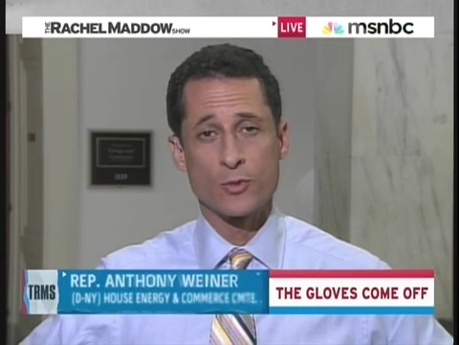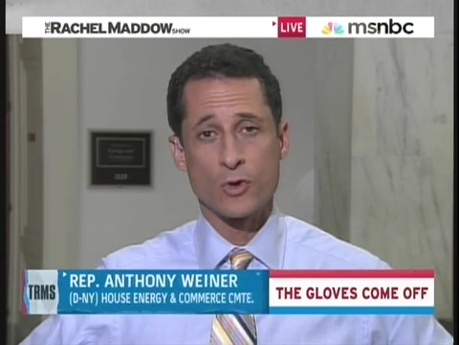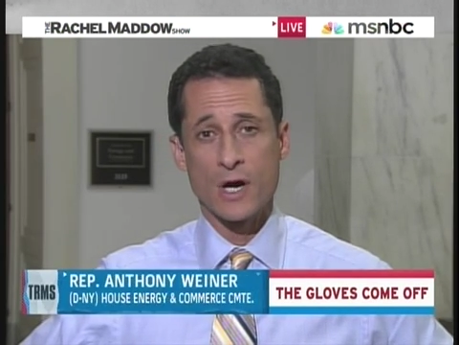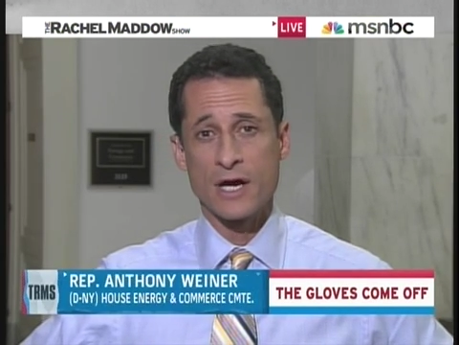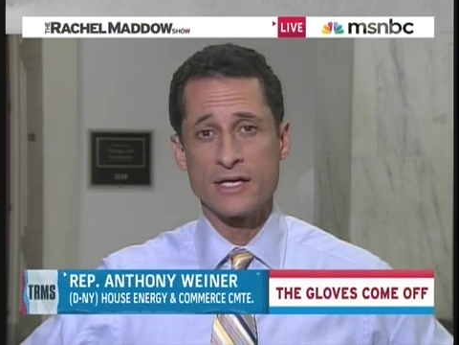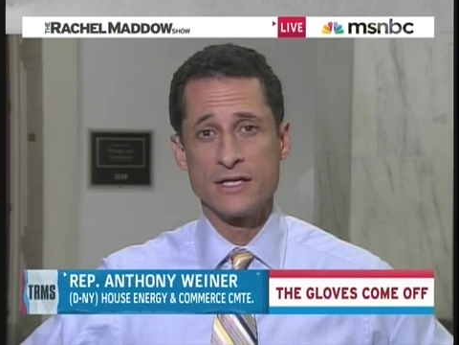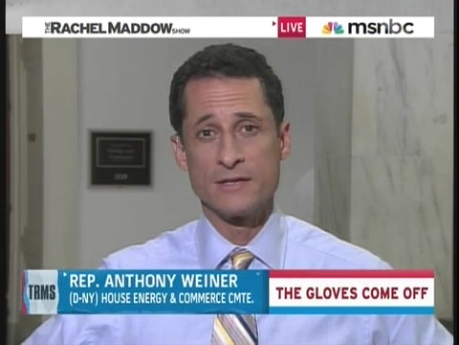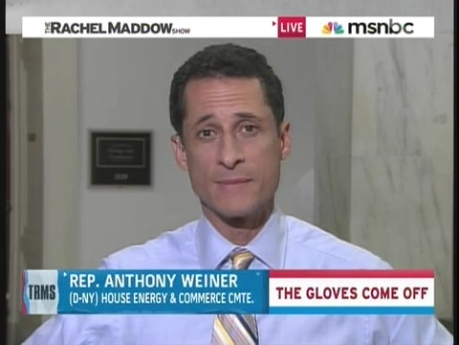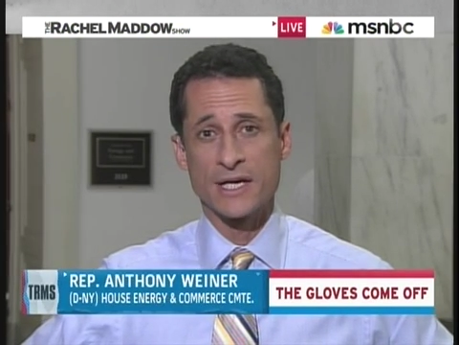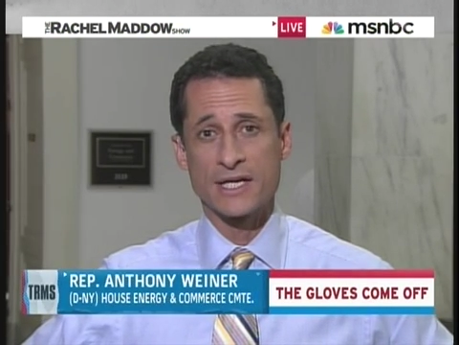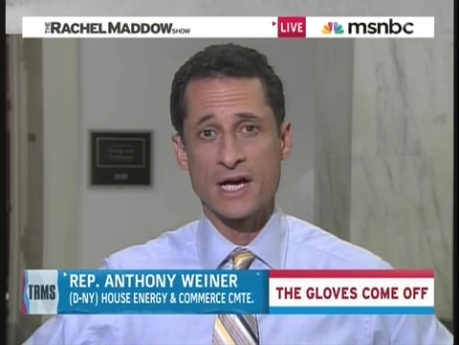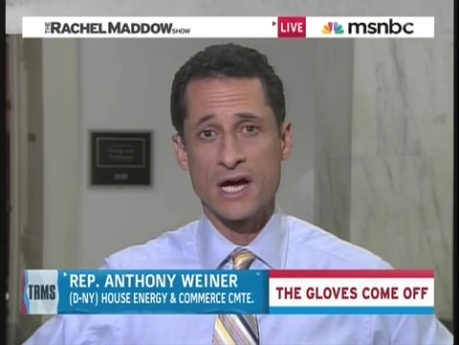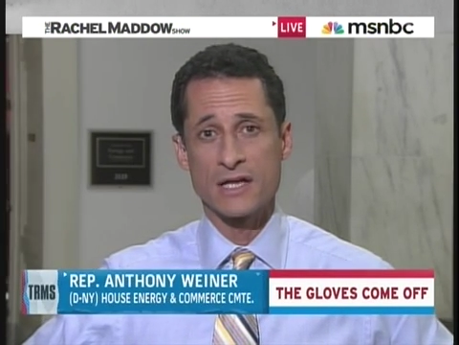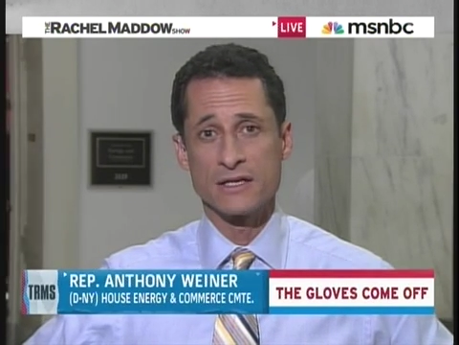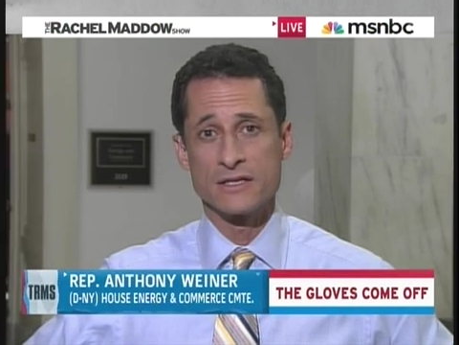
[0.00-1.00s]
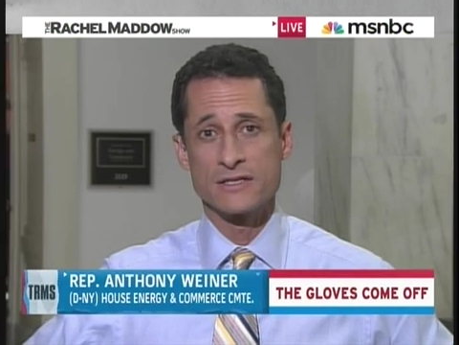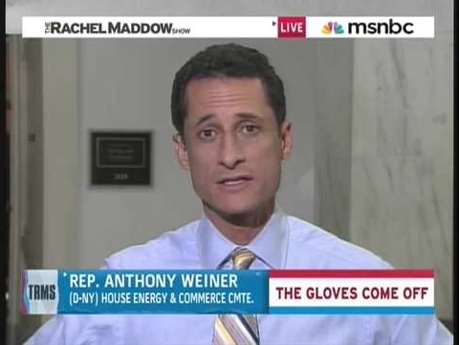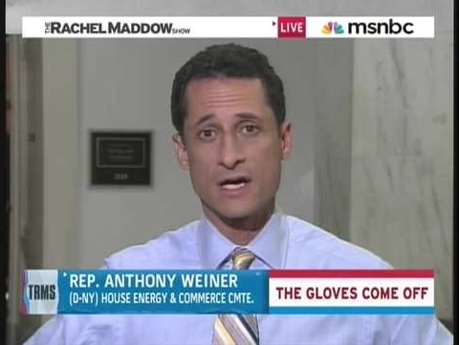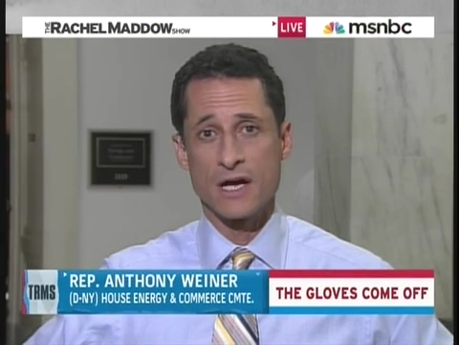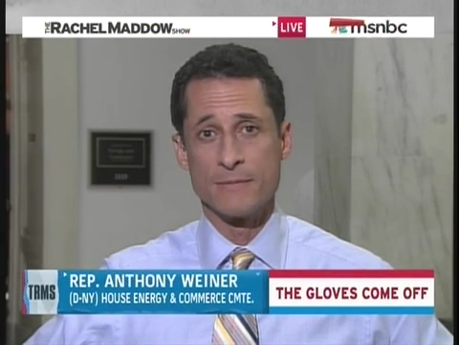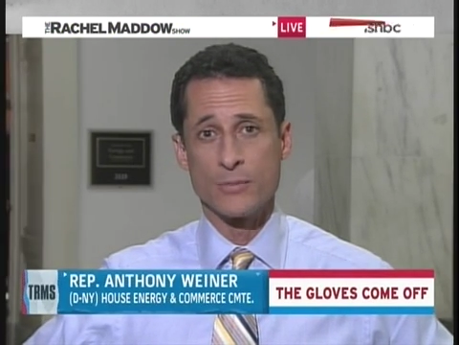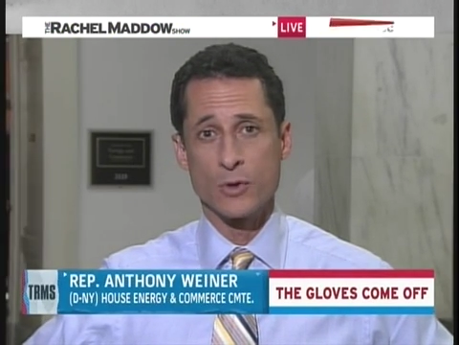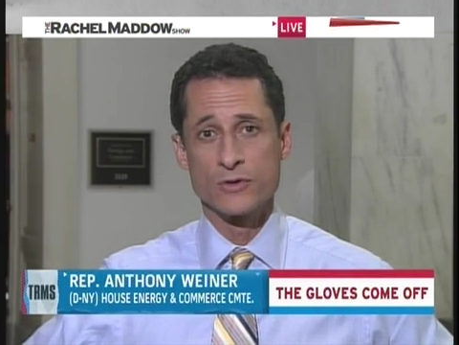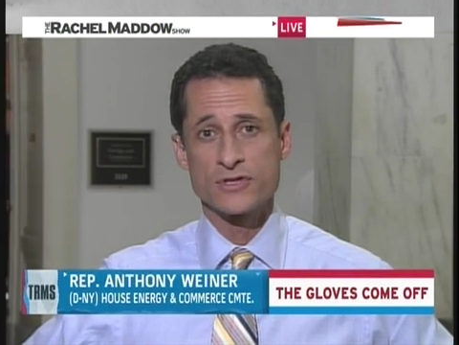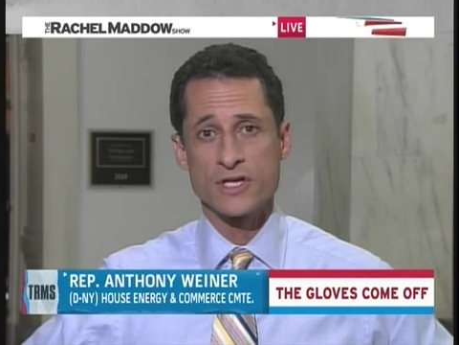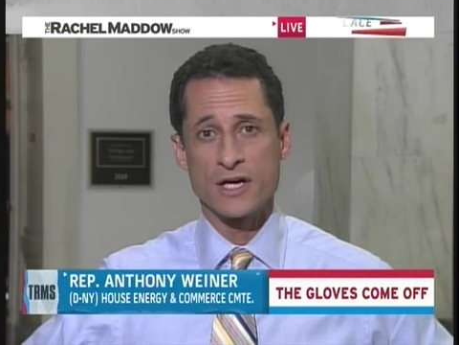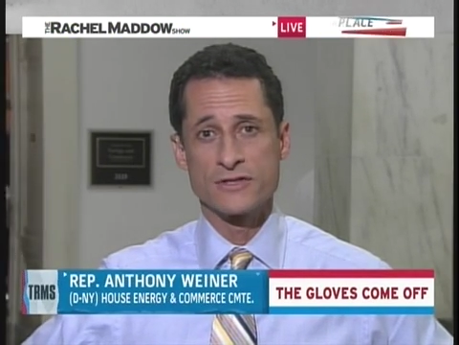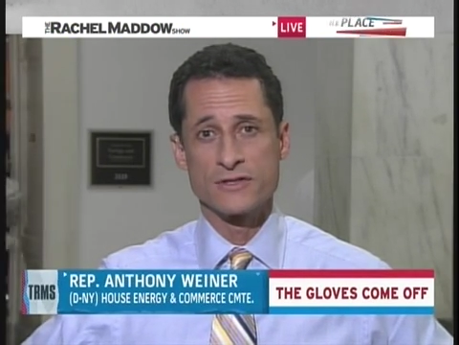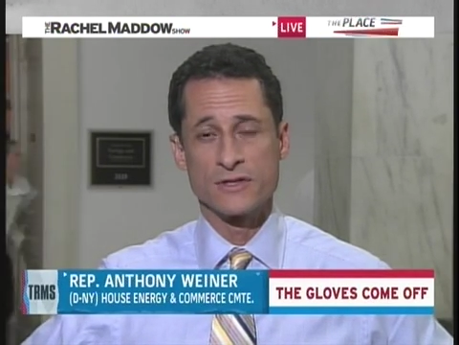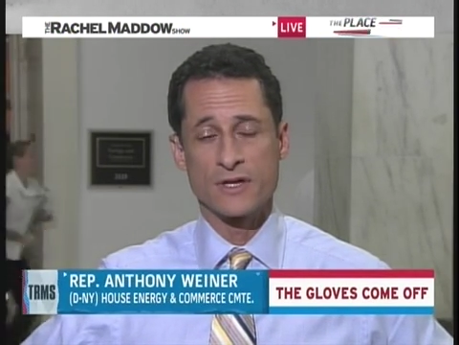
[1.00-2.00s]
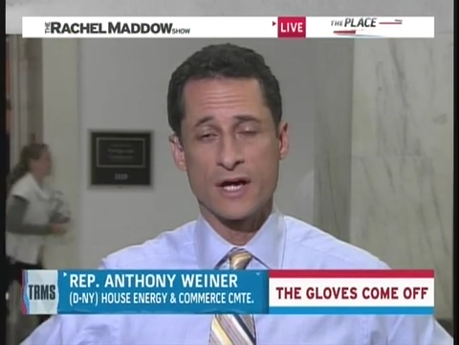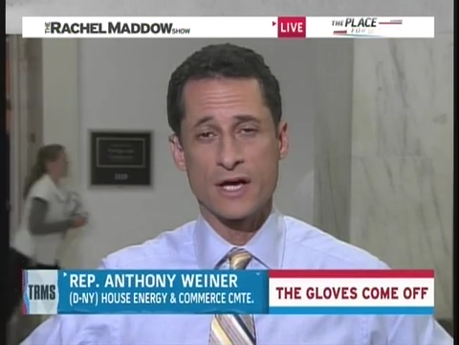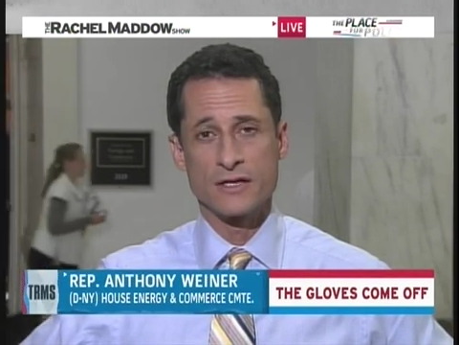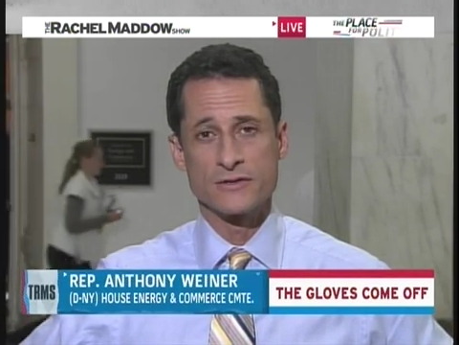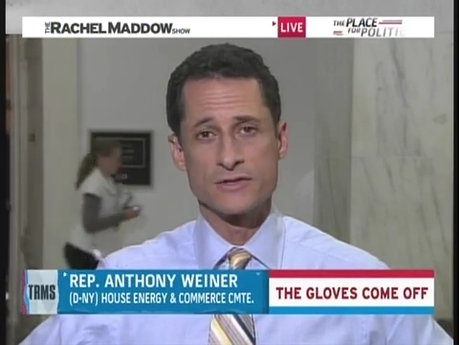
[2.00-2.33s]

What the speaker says: where I need my colleagues on both sides of the aisles